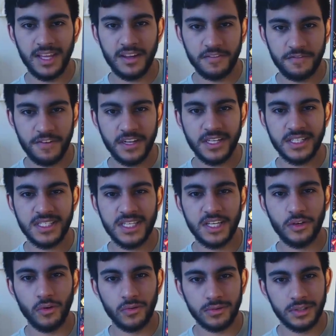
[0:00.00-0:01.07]
the
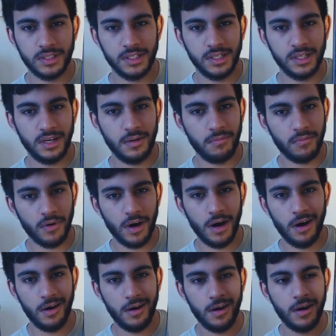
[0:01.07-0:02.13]
Infinity Gauntlet.
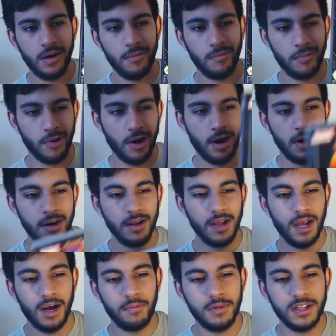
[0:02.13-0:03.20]
Bruh, bruh.
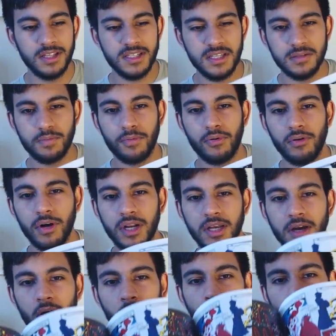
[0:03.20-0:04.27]
I mean, this is
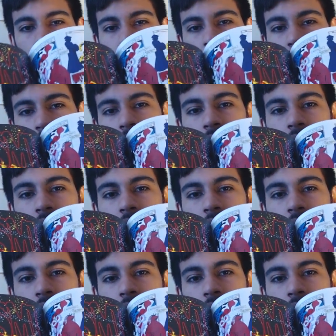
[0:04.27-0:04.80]
pretty old,